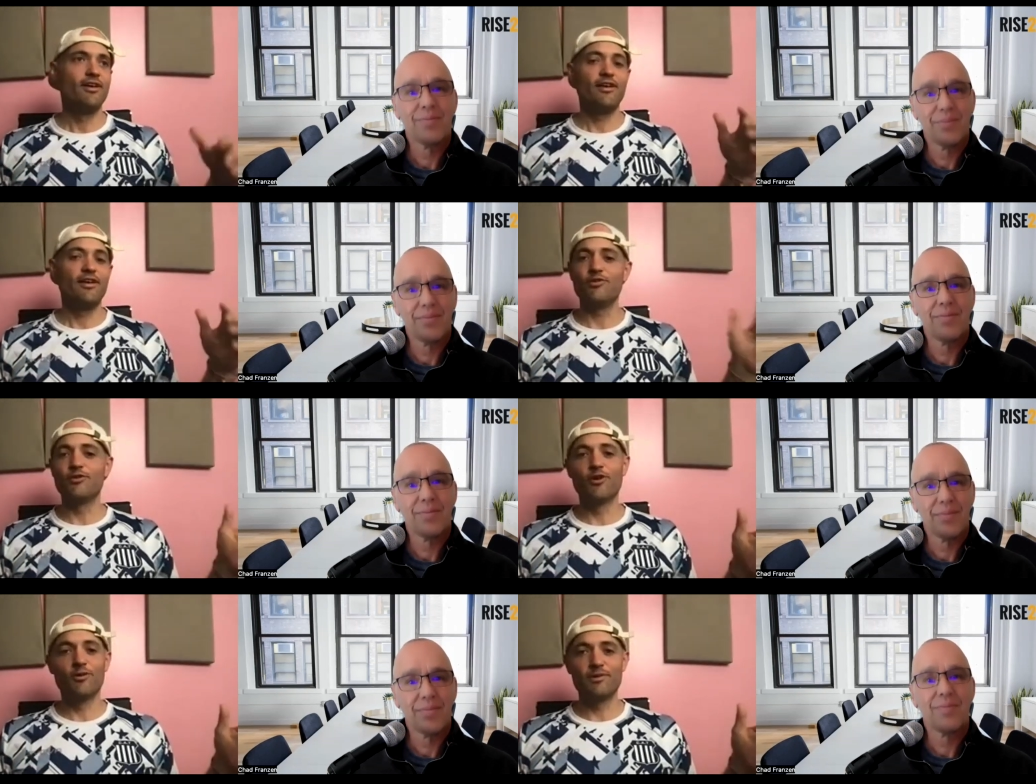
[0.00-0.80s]
Speaker 1: if you
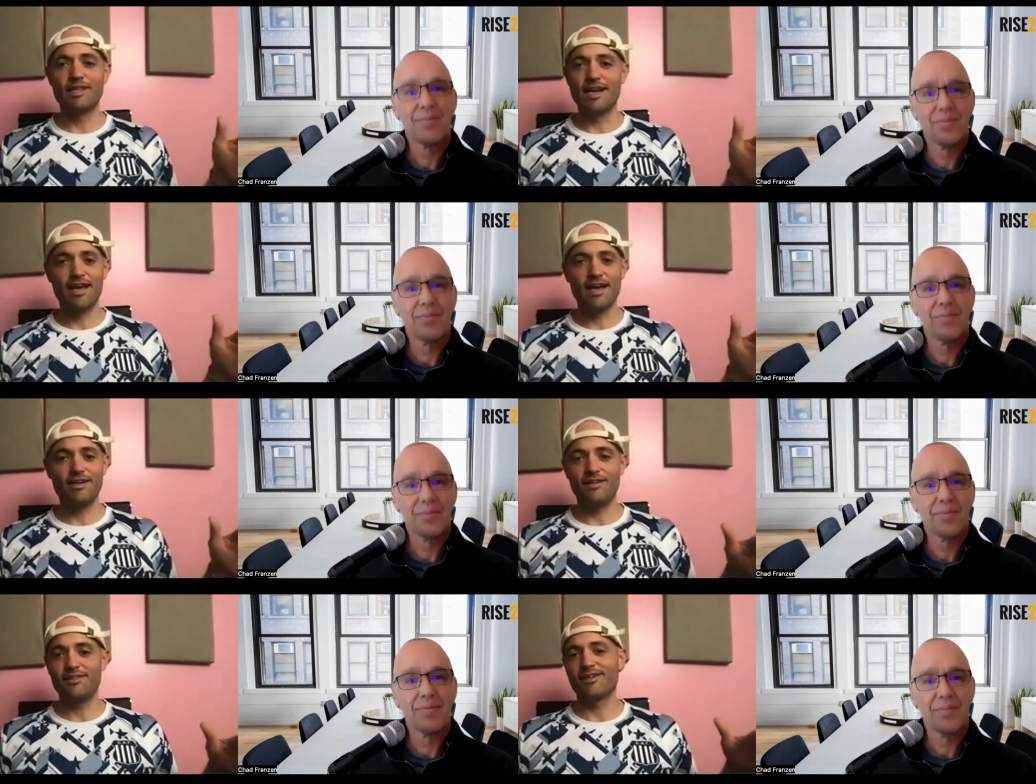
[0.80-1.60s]
grew up in the
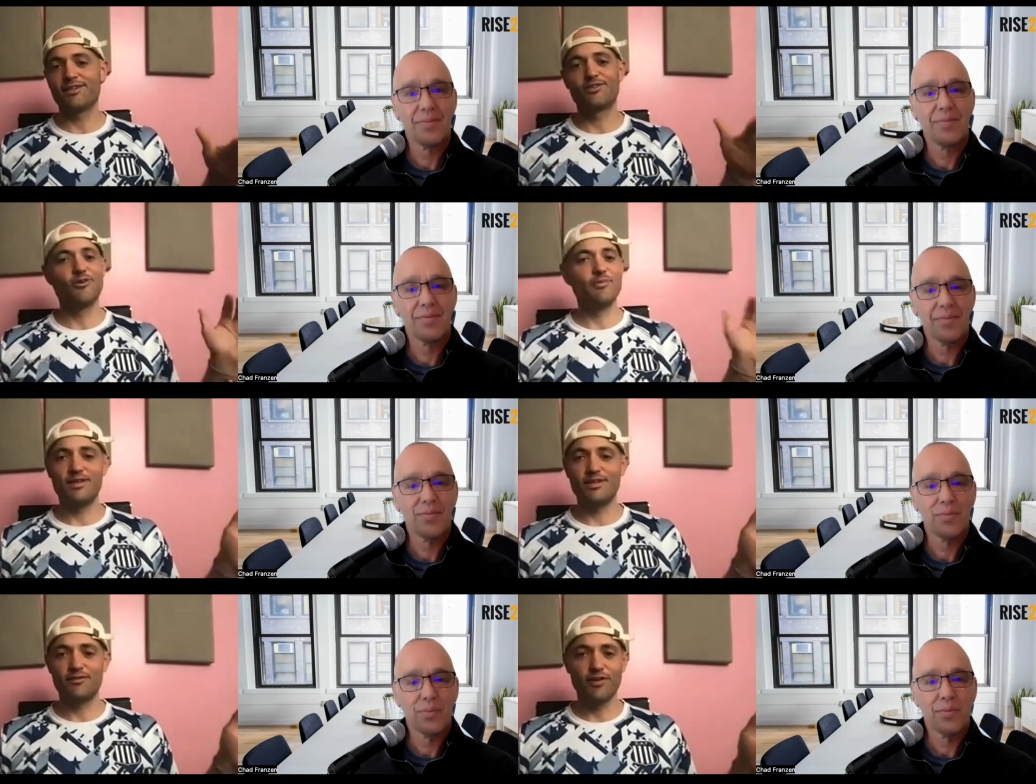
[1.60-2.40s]
90s, like so
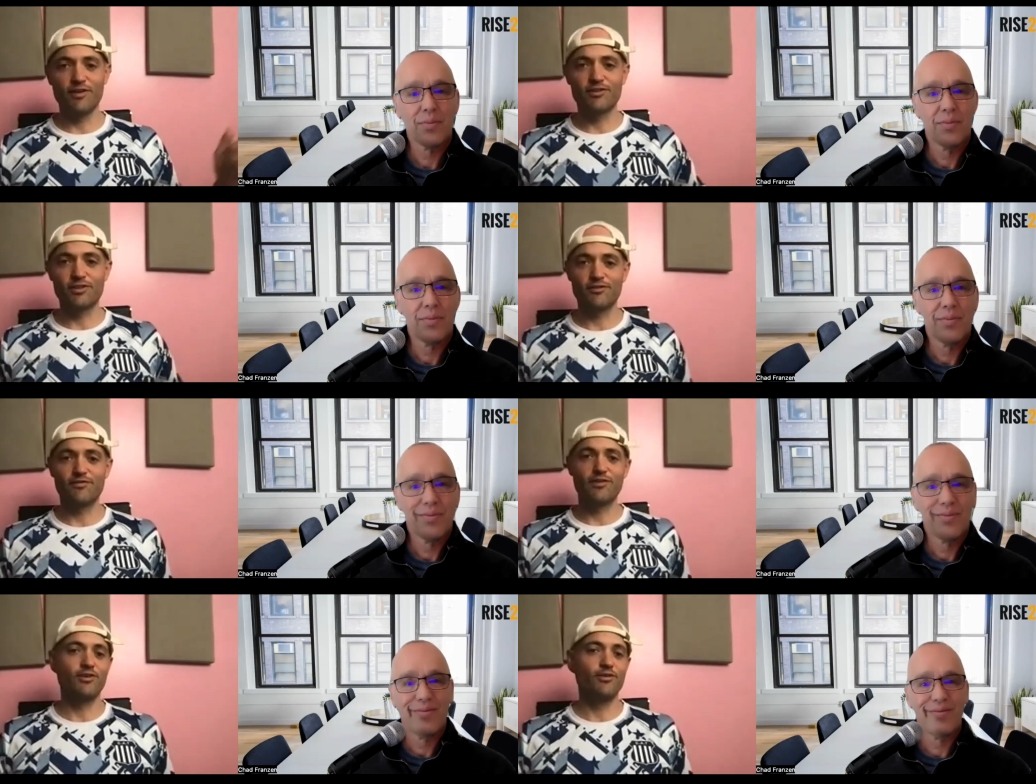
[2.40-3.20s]
many of these flavors are
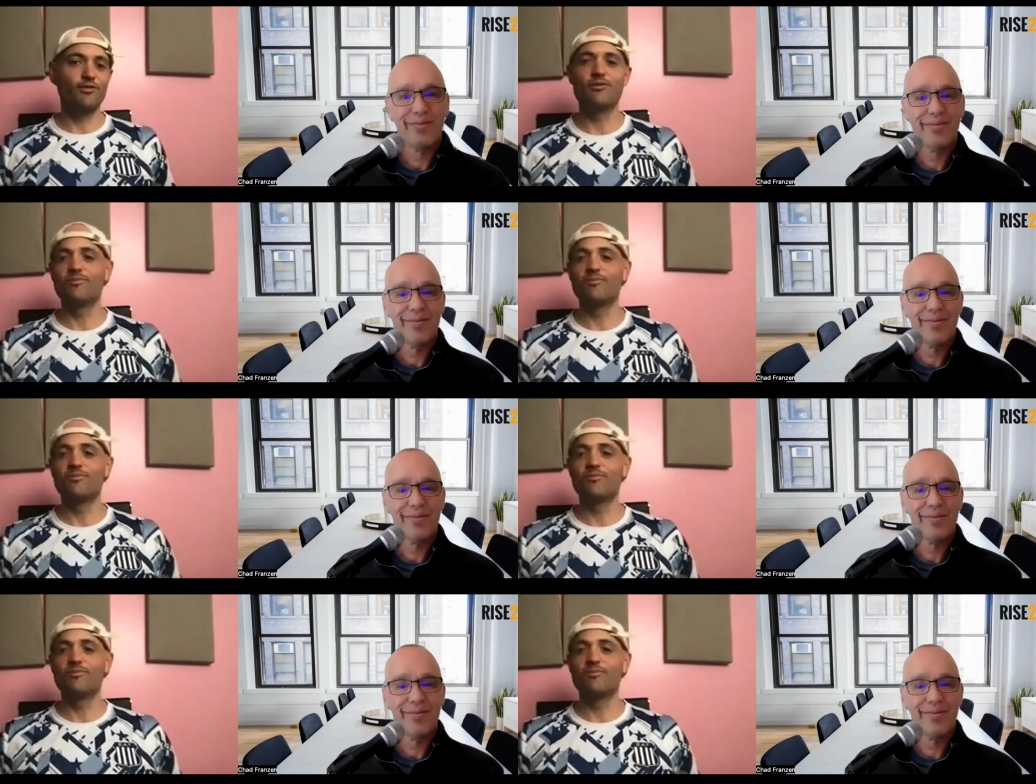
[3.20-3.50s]
for you.